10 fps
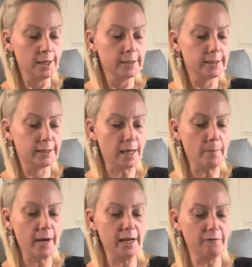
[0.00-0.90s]

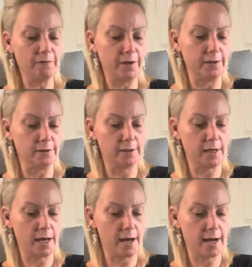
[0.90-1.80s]
Somebody feels
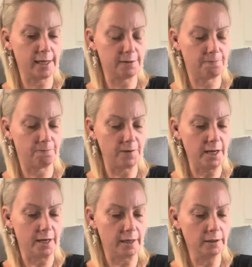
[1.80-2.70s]
uh,
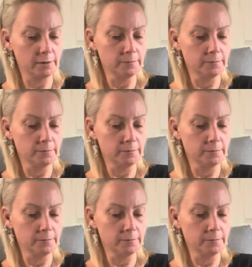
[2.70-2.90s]
defeated.